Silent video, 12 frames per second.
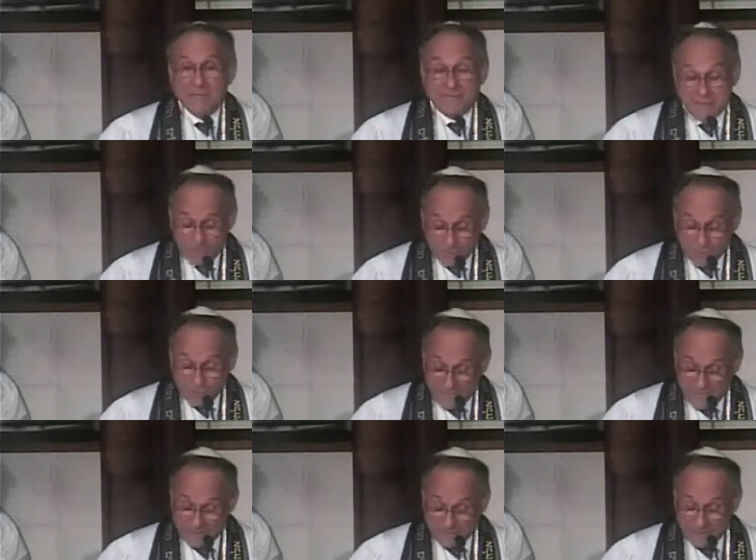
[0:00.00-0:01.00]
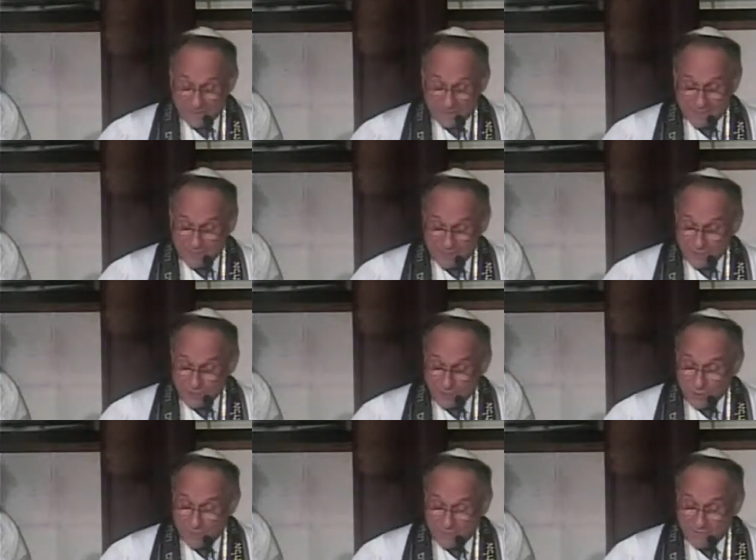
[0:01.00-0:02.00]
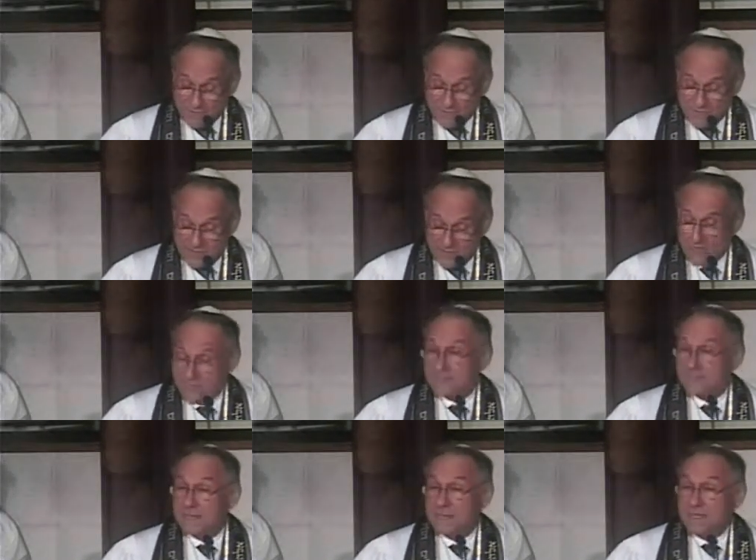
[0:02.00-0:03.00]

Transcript: and everyone else had better do whatever it is